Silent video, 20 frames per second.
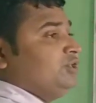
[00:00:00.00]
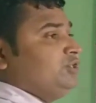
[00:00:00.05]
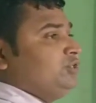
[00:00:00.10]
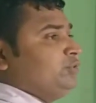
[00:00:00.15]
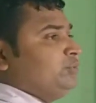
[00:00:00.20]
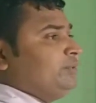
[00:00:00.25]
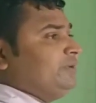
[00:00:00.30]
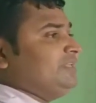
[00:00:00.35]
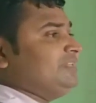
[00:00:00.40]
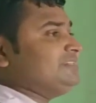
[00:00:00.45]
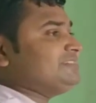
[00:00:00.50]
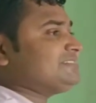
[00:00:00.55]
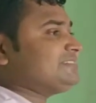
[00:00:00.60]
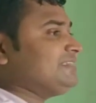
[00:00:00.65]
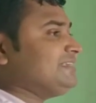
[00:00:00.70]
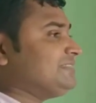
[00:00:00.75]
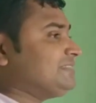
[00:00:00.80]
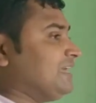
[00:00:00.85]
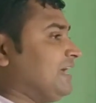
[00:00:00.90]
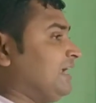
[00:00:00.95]
you will
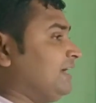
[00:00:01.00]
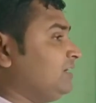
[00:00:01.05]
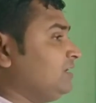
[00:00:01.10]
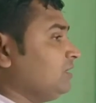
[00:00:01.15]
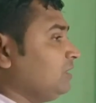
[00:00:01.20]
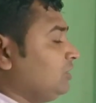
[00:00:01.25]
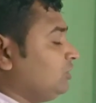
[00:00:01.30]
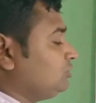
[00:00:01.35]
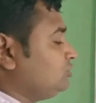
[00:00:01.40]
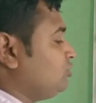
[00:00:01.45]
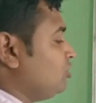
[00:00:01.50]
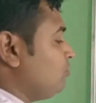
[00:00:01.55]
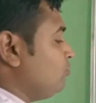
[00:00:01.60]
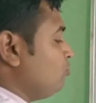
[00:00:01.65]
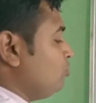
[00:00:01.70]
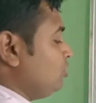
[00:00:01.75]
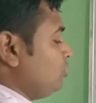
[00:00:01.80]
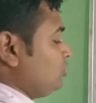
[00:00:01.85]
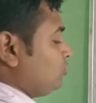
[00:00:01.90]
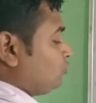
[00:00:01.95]
see that the
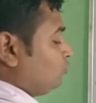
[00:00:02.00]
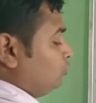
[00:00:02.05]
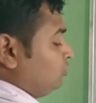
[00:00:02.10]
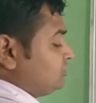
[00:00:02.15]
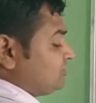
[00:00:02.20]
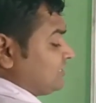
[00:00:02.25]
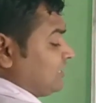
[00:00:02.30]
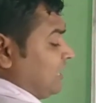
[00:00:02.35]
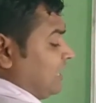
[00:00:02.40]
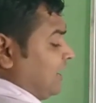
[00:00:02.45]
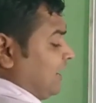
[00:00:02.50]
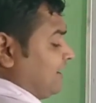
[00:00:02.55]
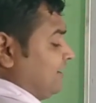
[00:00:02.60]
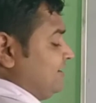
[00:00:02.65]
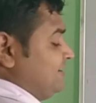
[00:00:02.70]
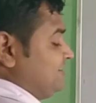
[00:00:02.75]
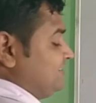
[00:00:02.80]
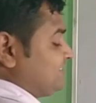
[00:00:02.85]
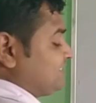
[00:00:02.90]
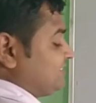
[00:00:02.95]
molecules are
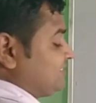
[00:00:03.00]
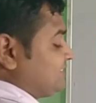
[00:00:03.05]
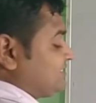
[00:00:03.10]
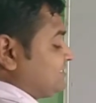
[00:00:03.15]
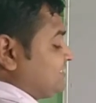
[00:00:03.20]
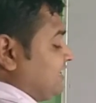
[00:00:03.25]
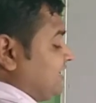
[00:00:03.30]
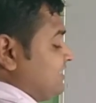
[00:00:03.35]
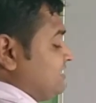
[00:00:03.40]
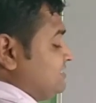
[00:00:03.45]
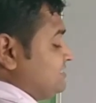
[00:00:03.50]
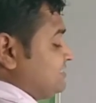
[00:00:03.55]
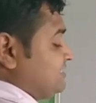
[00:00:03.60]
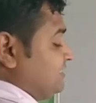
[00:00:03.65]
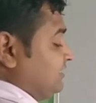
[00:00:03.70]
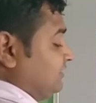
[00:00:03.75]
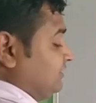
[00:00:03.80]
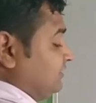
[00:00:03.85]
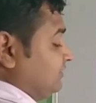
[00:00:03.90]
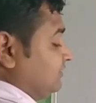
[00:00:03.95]

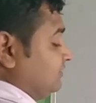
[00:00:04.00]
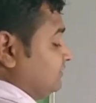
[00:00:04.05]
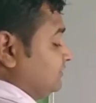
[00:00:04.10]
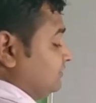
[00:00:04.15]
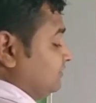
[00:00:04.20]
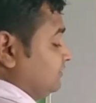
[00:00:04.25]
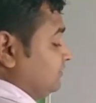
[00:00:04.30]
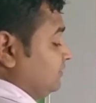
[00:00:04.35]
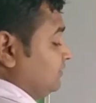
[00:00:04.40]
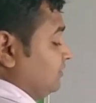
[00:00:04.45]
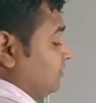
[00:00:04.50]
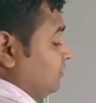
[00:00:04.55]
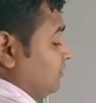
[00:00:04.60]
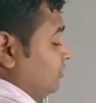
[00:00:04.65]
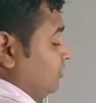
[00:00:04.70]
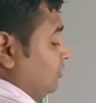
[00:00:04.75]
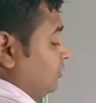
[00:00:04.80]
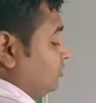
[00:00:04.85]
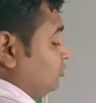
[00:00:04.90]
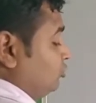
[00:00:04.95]
interchanging.
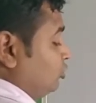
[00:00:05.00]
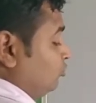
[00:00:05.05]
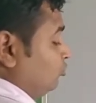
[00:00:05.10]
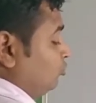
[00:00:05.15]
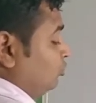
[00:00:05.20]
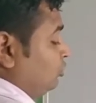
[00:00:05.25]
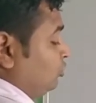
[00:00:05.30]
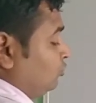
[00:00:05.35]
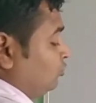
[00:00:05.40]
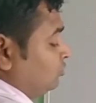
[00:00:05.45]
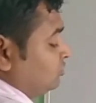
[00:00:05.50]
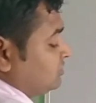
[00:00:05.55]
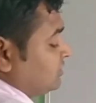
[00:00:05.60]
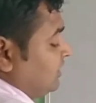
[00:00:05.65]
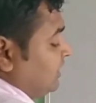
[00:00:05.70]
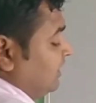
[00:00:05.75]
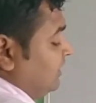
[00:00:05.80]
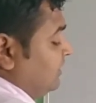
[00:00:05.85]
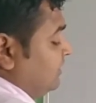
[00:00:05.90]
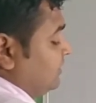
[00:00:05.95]
The molecules
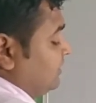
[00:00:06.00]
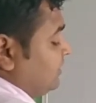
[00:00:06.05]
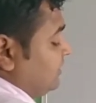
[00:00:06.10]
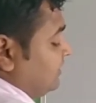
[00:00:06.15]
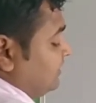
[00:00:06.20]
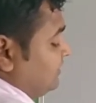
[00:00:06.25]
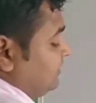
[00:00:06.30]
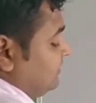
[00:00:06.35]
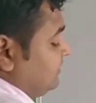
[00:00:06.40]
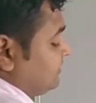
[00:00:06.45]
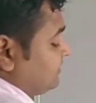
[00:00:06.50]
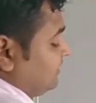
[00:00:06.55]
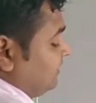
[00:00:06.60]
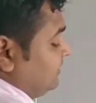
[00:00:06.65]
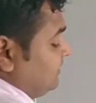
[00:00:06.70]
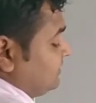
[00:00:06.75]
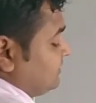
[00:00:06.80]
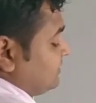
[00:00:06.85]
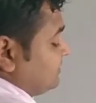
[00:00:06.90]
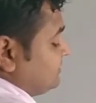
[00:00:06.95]
are
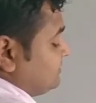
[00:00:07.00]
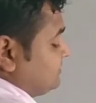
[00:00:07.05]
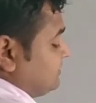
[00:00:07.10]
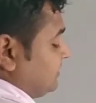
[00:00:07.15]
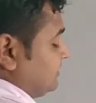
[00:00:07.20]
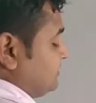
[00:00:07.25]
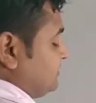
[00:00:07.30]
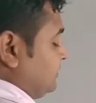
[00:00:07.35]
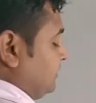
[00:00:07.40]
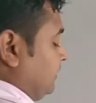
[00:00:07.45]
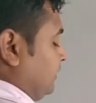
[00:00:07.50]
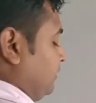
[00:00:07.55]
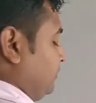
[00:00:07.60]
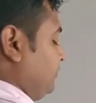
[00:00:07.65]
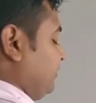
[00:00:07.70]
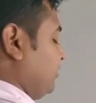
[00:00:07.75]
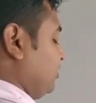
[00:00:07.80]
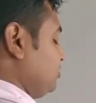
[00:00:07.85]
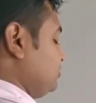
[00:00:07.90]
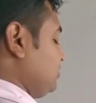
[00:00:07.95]
interchanging
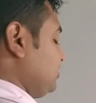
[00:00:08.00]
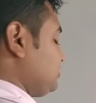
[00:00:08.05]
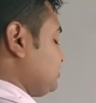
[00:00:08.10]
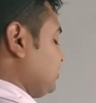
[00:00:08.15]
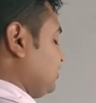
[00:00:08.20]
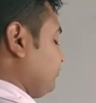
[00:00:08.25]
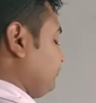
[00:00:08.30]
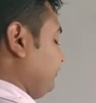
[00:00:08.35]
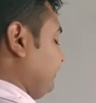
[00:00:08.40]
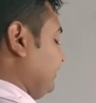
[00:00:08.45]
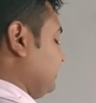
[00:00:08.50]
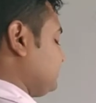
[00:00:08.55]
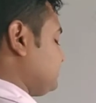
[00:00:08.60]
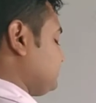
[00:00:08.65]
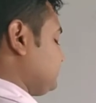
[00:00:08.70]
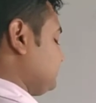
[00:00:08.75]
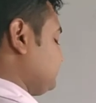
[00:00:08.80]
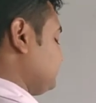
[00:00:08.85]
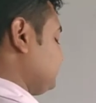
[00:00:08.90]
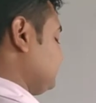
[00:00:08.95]
because the
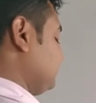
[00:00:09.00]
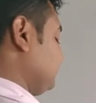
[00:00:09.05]
surface,